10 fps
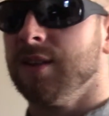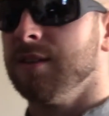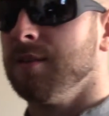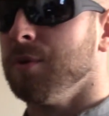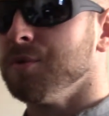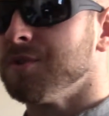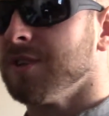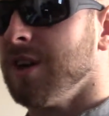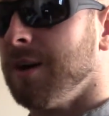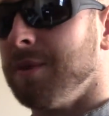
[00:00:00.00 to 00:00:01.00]
the most
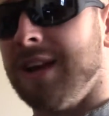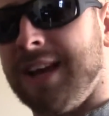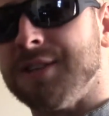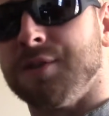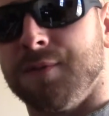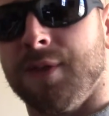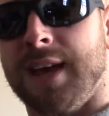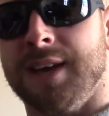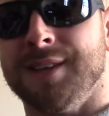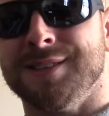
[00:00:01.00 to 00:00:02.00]
common answer for
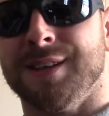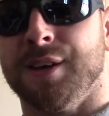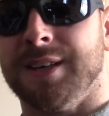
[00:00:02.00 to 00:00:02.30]
that is,